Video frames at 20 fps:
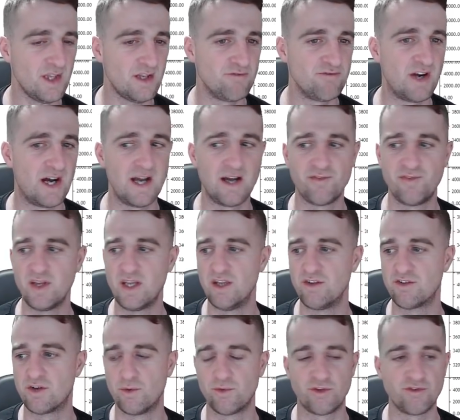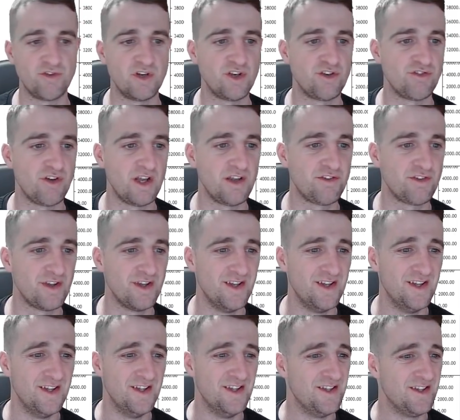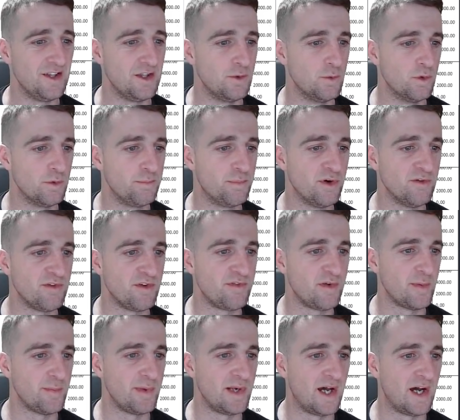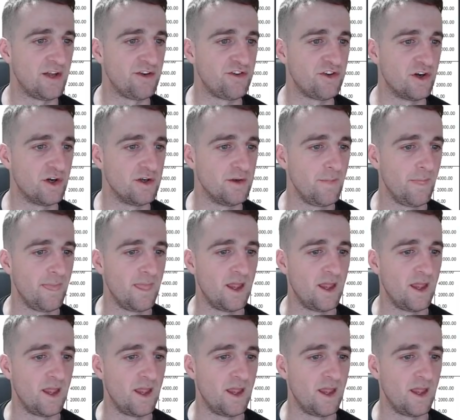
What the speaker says: right, I think it's going to retrace. You would put the Fibonacci on,